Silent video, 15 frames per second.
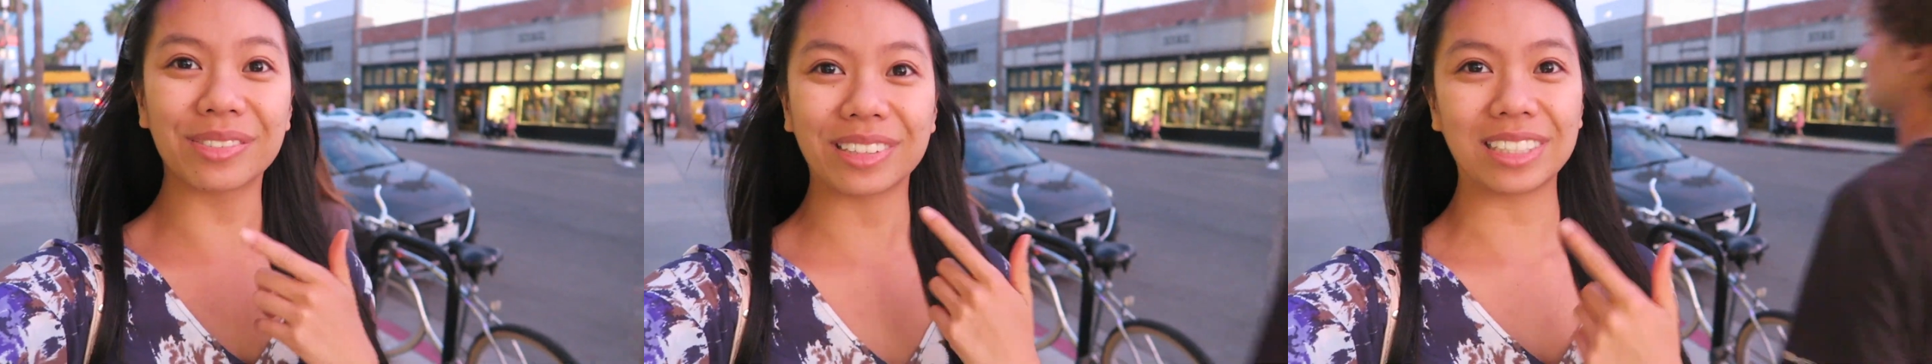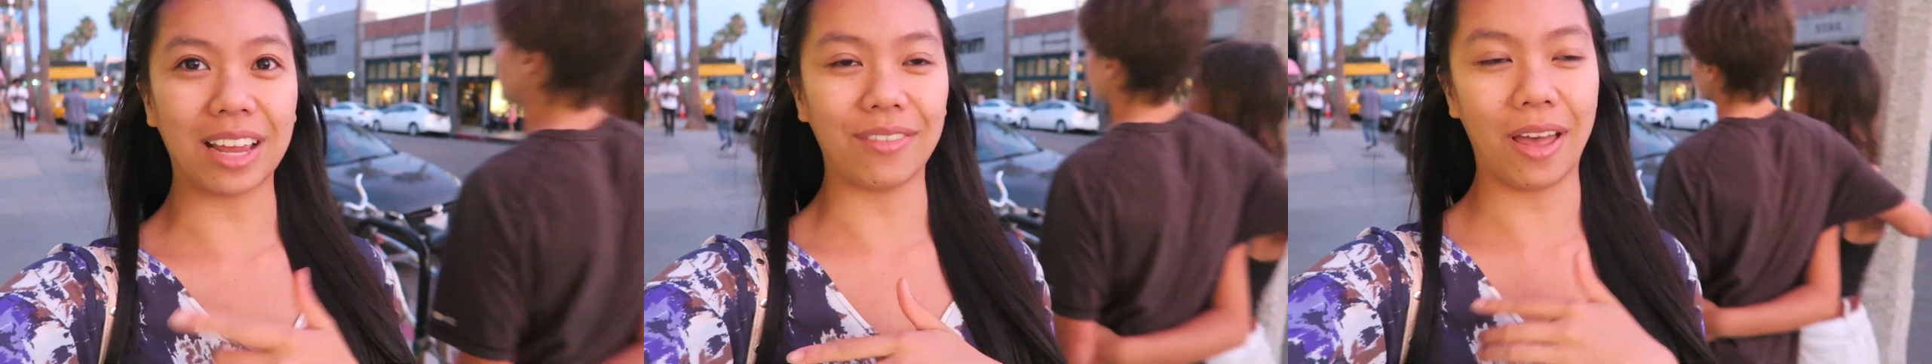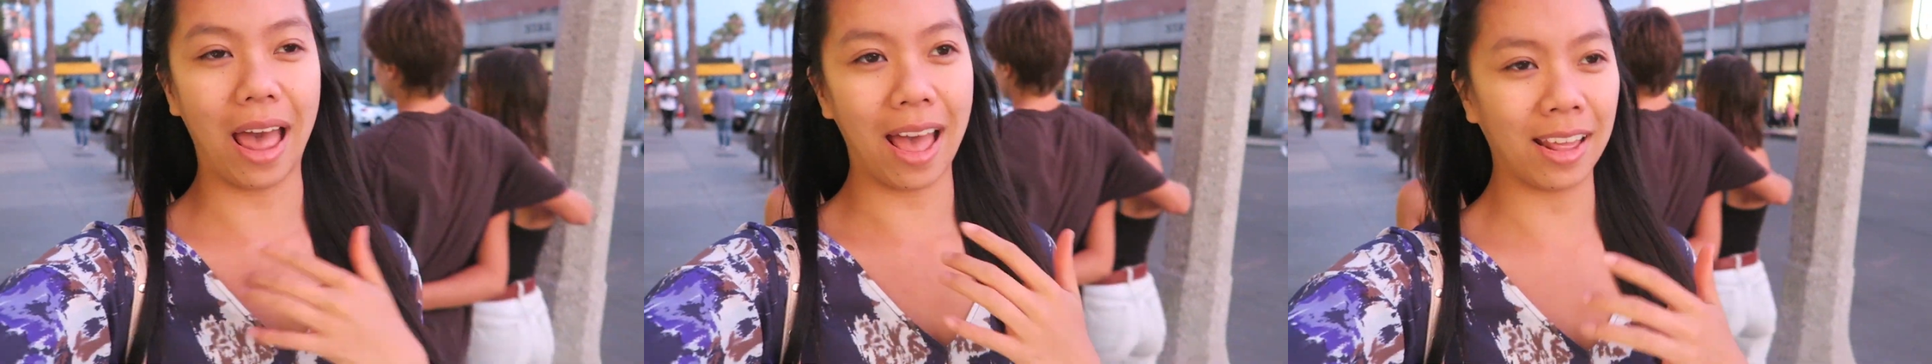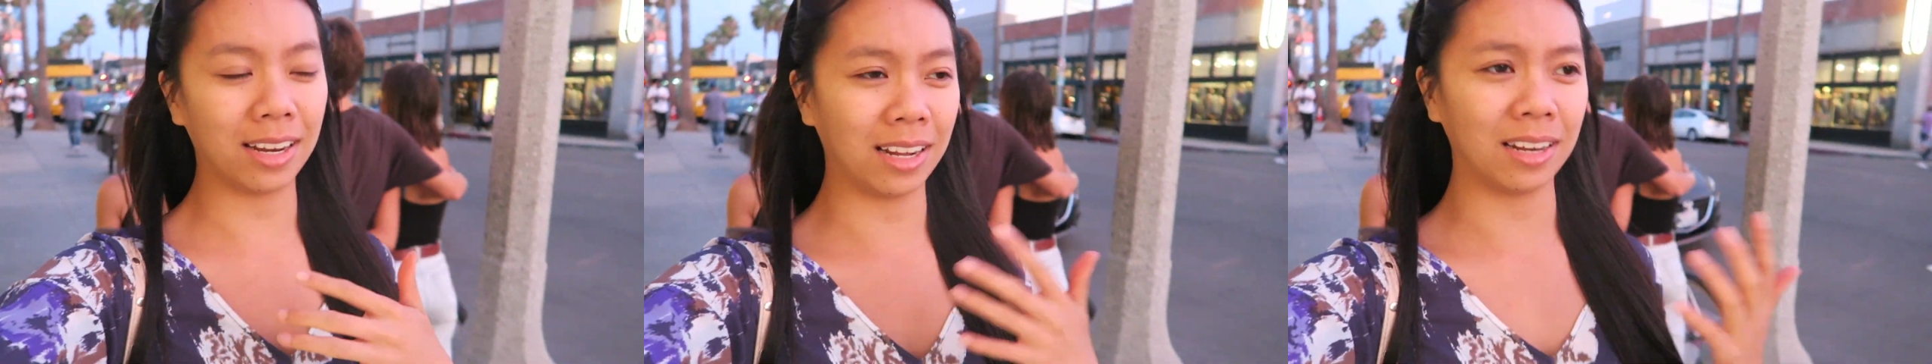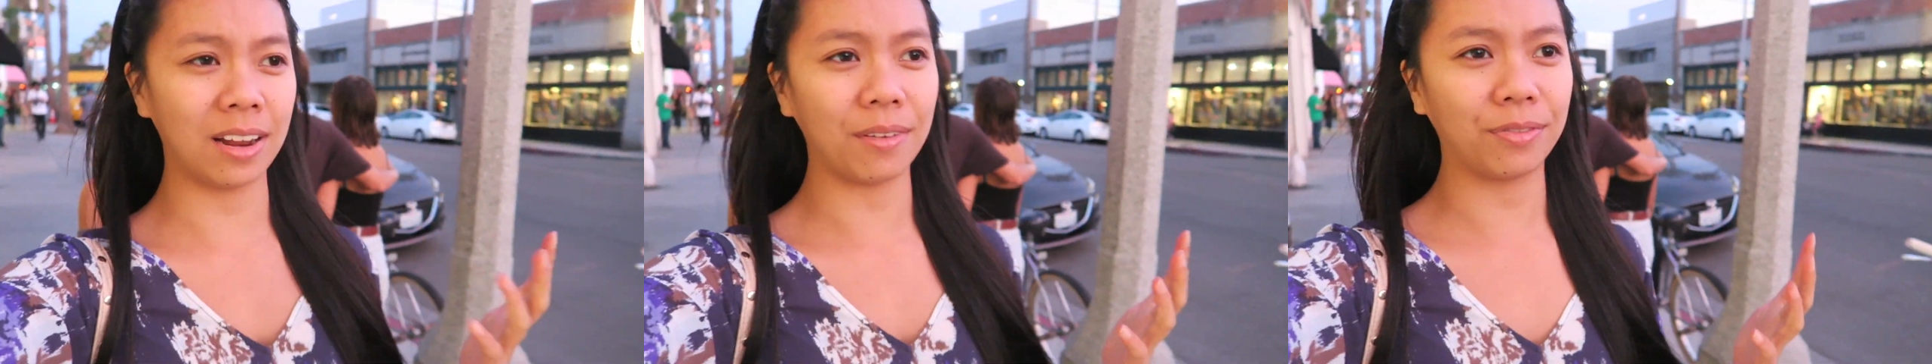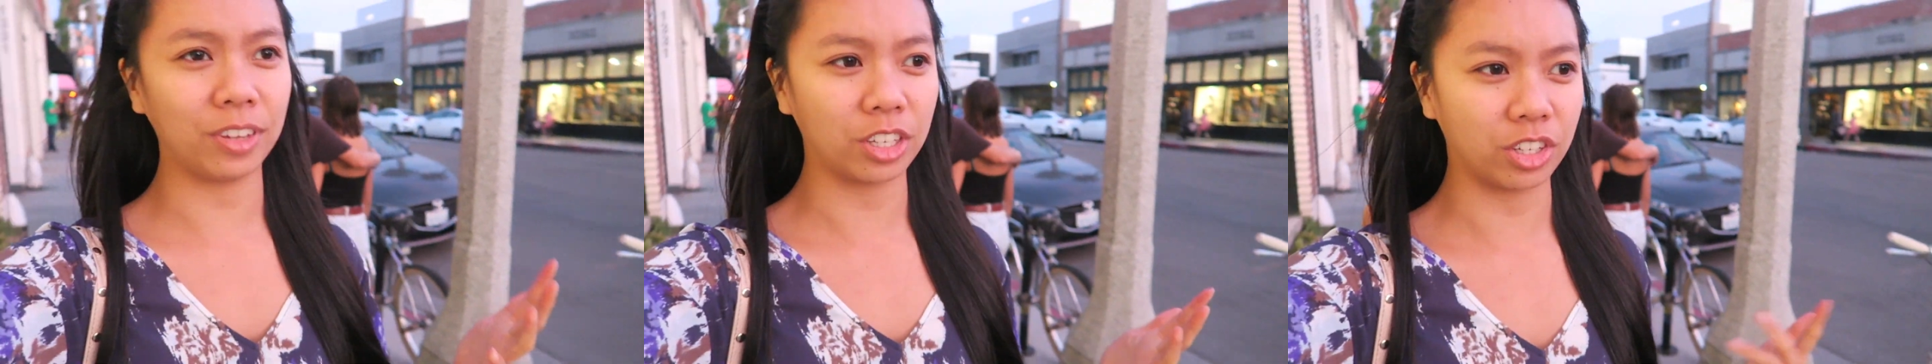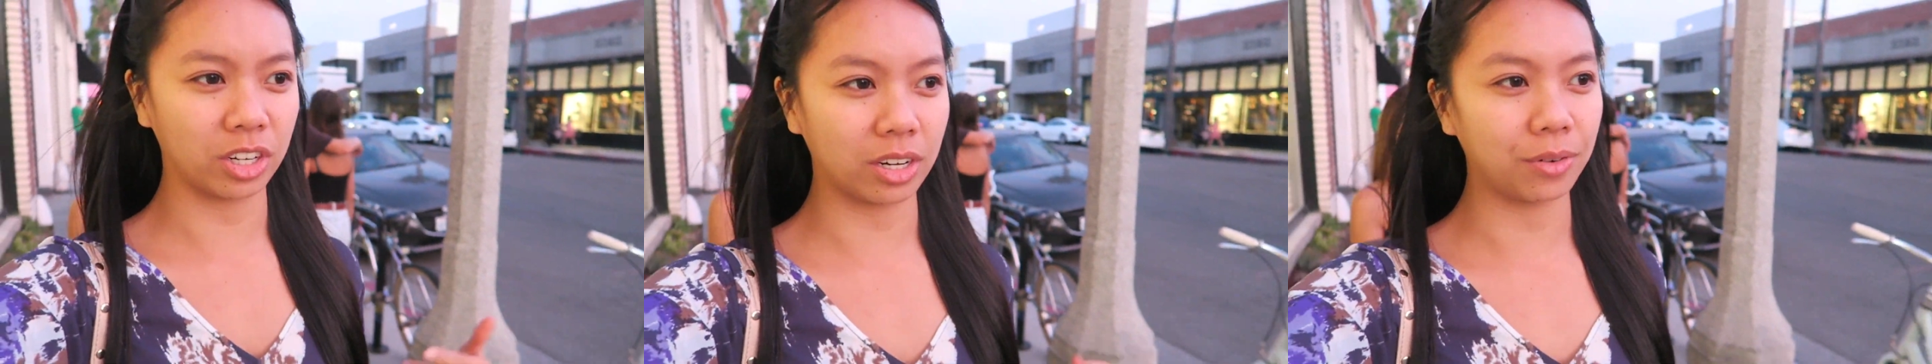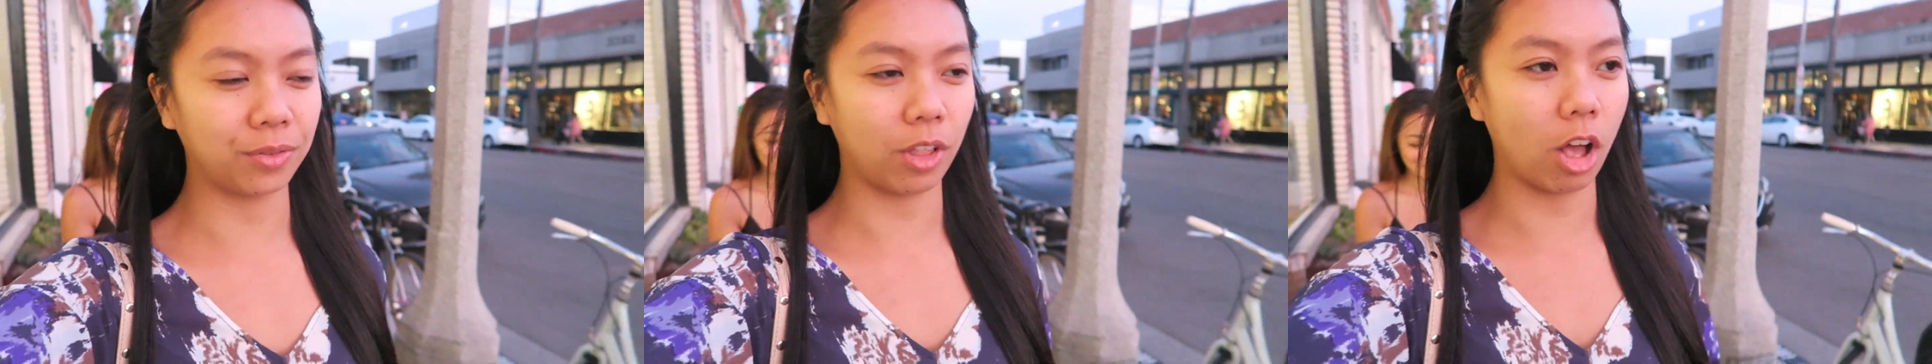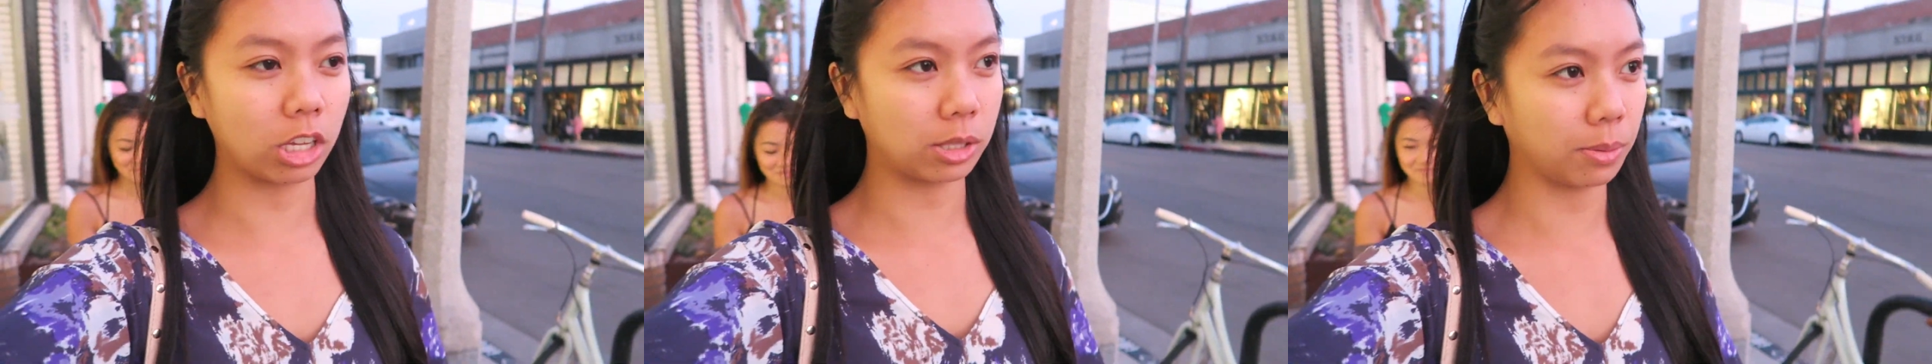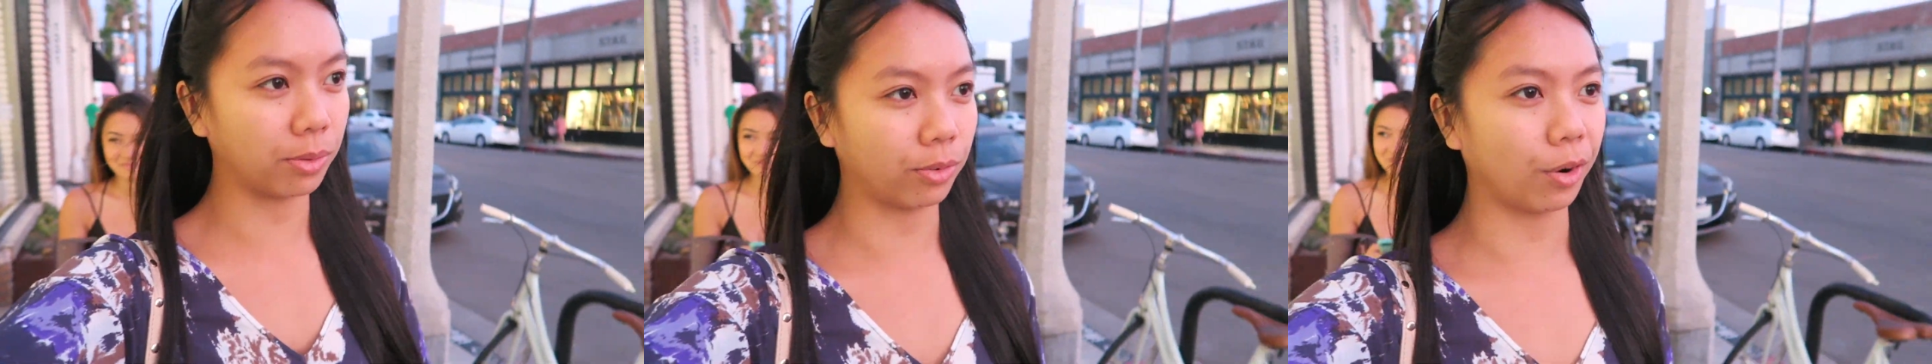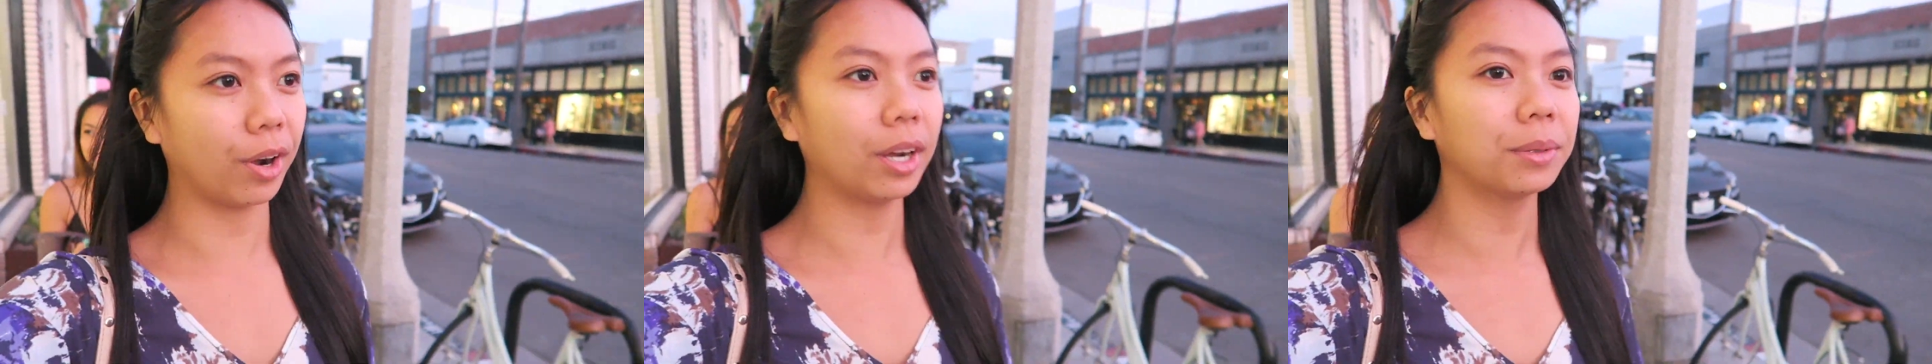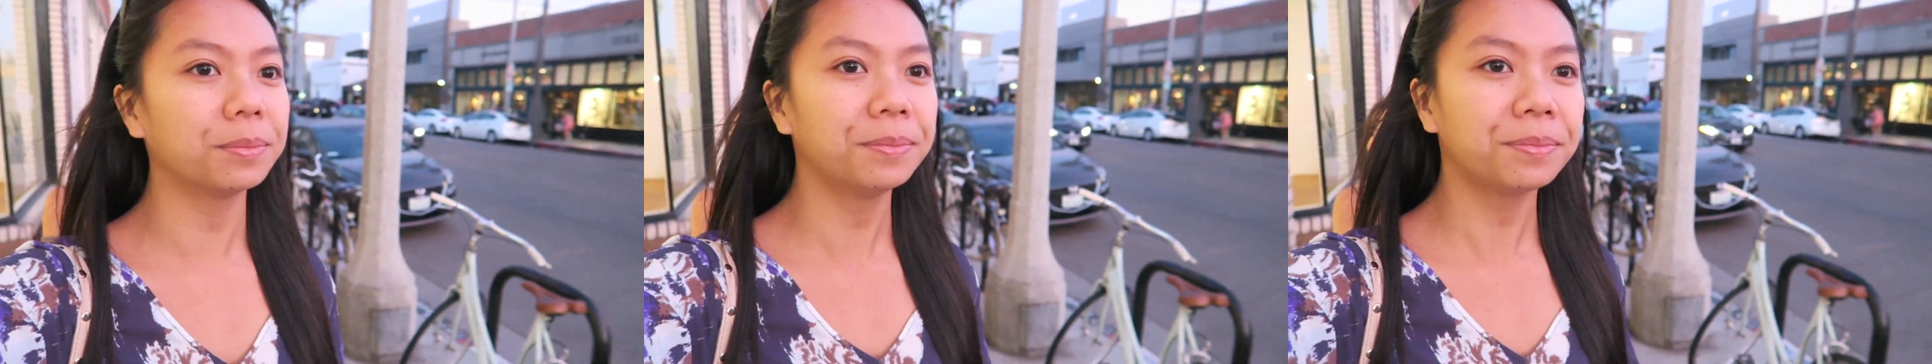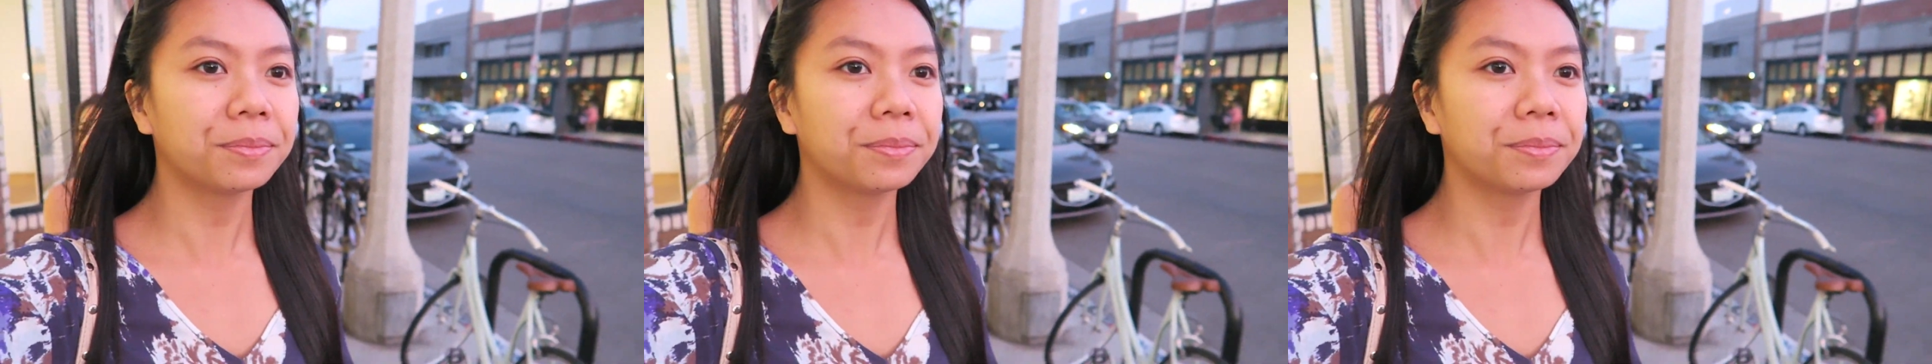which I've had and I've featured in vlogs before.